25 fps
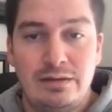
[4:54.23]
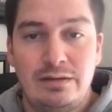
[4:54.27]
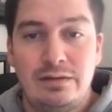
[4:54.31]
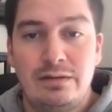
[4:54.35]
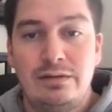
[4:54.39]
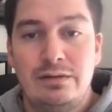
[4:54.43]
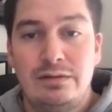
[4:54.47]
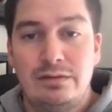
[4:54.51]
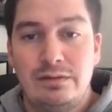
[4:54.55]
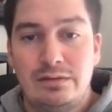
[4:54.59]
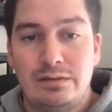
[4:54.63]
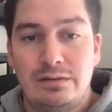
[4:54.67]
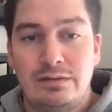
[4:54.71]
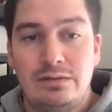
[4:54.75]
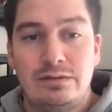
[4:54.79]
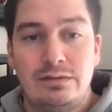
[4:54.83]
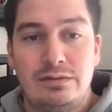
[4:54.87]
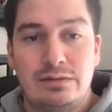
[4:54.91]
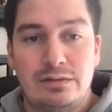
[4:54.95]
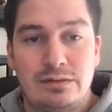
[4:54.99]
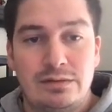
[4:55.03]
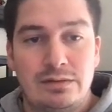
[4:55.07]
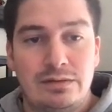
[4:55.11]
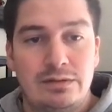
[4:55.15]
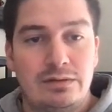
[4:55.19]

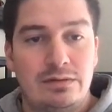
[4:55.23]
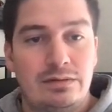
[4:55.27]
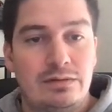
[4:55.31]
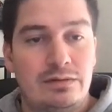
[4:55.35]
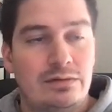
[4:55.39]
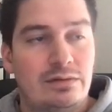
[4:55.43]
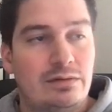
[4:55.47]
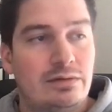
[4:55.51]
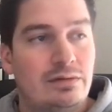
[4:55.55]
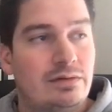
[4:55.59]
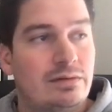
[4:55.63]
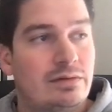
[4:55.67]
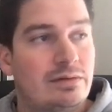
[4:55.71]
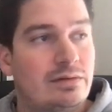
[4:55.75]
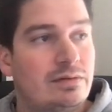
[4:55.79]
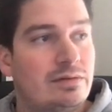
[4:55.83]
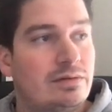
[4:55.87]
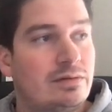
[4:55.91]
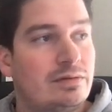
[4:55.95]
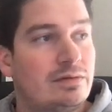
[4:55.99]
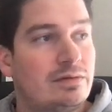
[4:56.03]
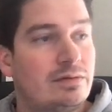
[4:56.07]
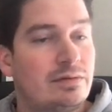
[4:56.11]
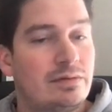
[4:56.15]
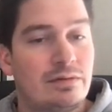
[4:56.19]

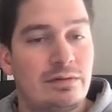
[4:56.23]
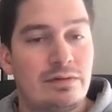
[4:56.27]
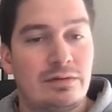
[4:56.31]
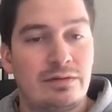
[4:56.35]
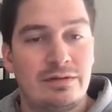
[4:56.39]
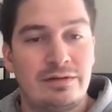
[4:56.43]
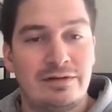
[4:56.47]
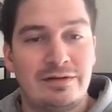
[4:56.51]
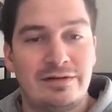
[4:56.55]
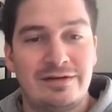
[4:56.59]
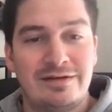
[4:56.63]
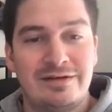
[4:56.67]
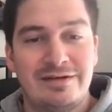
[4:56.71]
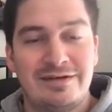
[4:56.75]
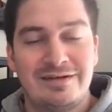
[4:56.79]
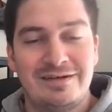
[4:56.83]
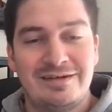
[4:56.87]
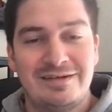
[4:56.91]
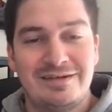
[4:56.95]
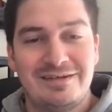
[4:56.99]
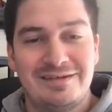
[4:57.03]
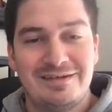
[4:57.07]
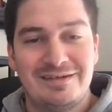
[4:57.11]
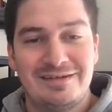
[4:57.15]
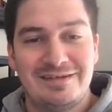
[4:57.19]

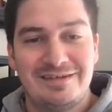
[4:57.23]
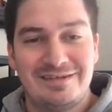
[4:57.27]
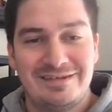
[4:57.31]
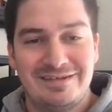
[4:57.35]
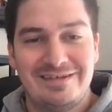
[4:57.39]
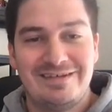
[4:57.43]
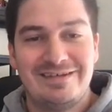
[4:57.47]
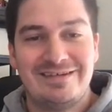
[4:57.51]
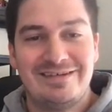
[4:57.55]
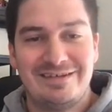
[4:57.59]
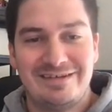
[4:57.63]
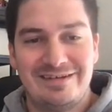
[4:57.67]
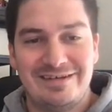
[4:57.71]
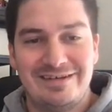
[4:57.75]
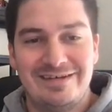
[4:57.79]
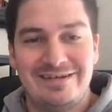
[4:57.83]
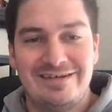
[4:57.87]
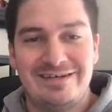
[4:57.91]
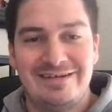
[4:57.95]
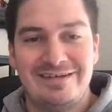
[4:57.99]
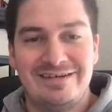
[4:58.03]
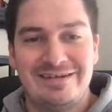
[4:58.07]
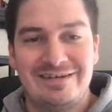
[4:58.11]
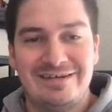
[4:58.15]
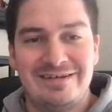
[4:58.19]

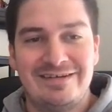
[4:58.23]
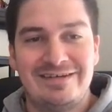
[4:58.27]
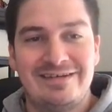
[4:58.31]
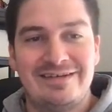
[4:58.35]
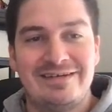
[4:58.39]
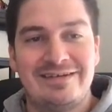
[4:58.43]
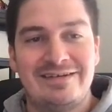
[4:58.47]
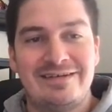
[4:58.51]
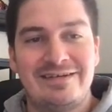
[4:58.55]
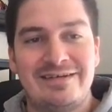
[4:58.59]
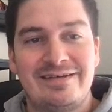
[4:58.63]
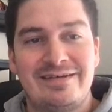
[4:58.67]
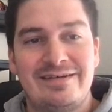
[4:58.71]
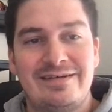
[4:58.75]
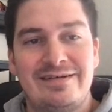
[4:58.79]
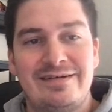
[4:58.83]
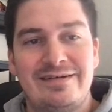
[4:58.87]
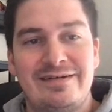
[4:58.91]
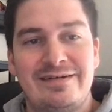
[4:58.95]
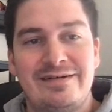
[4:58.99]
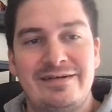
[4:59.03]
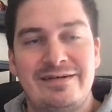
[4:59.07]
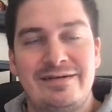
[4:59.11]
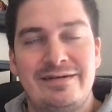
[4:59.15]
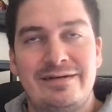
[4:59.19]
The person shown says nothing.